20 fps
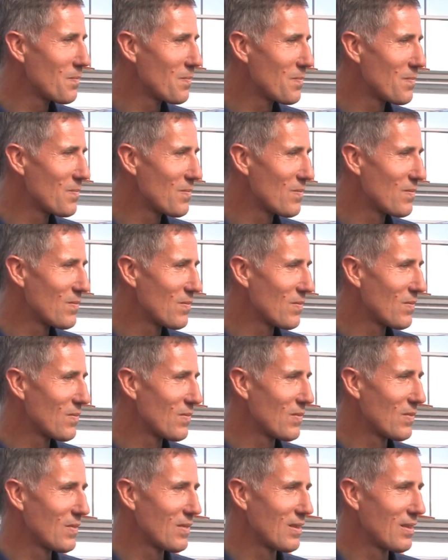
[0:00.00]

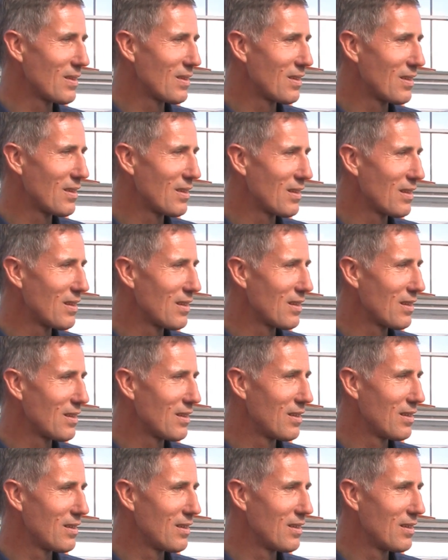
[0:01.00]

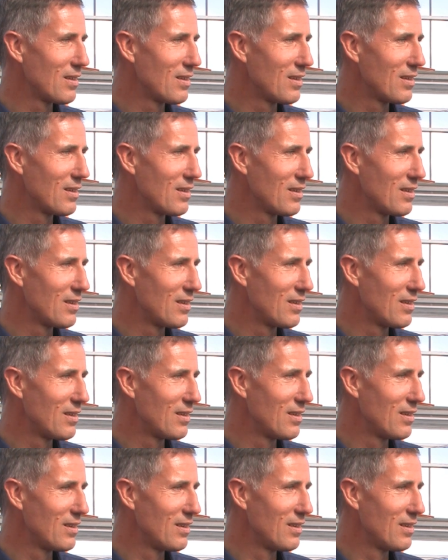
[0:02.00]

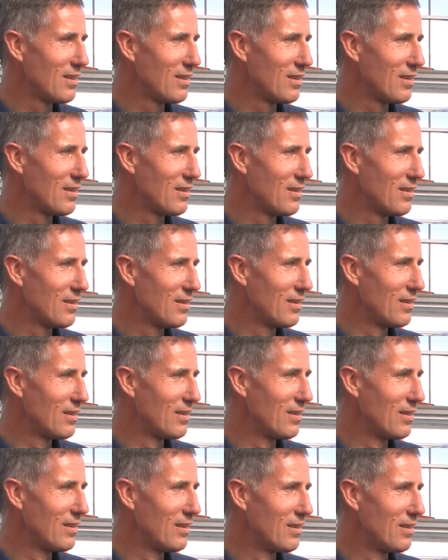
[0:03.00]

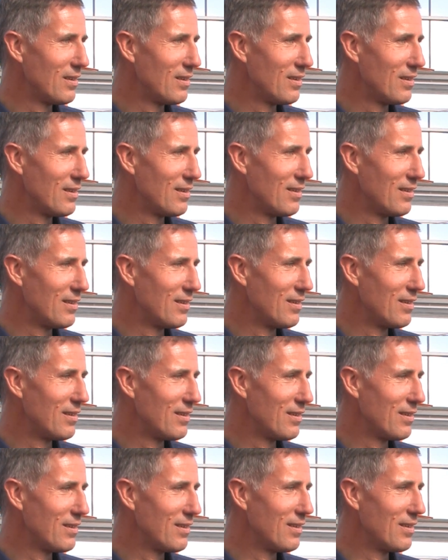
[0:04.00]

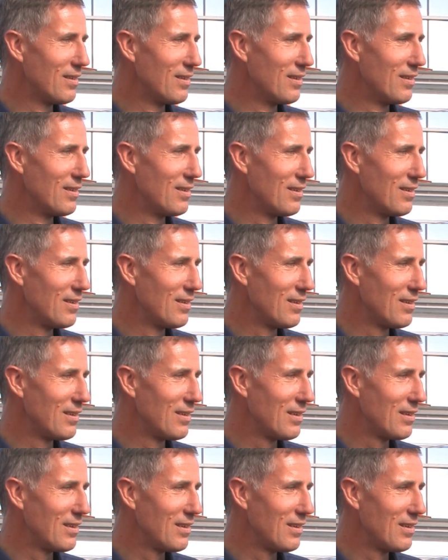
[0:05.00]

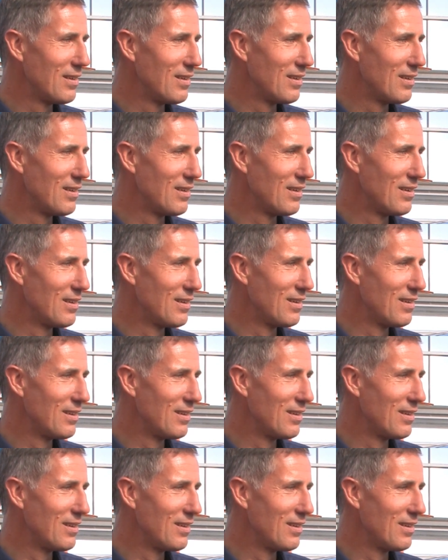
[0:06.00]
(silent)